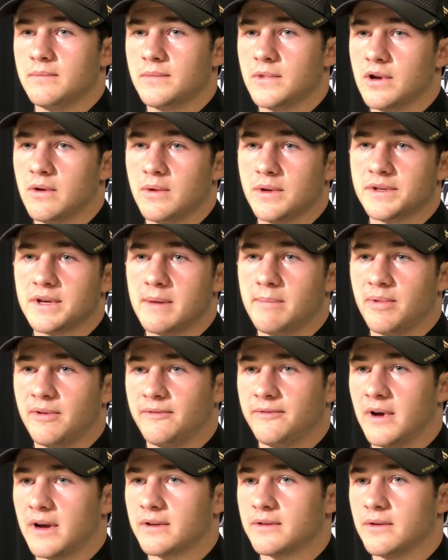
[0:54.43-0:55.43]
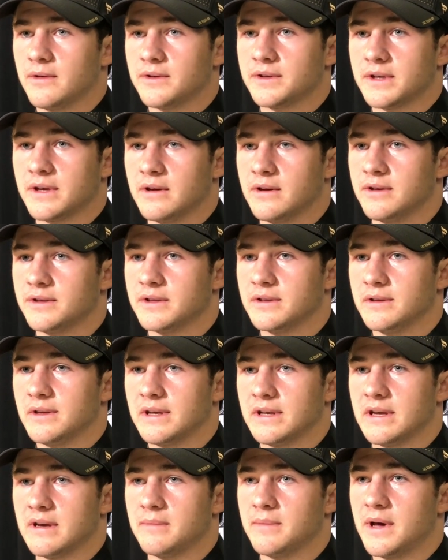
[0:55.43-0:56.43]
you know, once I perfect those skills and
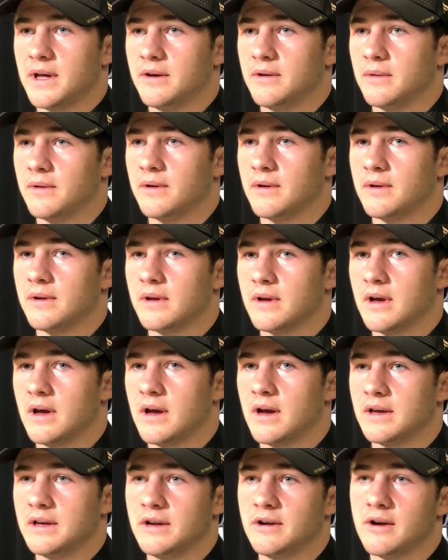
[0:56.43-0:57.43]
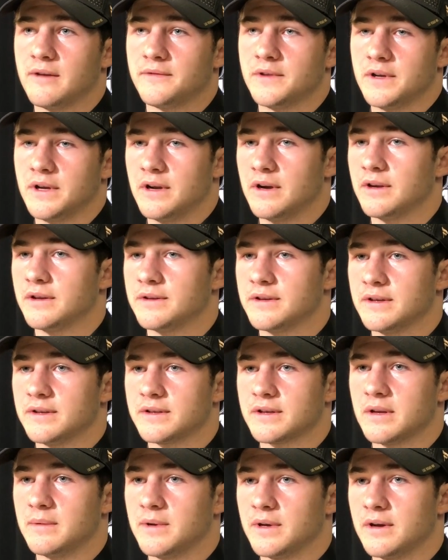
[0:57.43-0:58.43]
get better year after year, it's
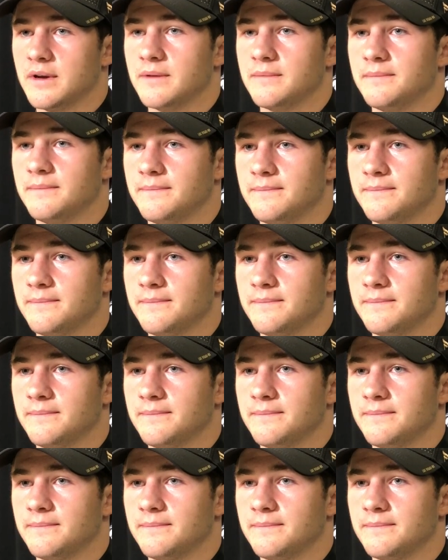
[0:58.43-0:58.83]
going to be good.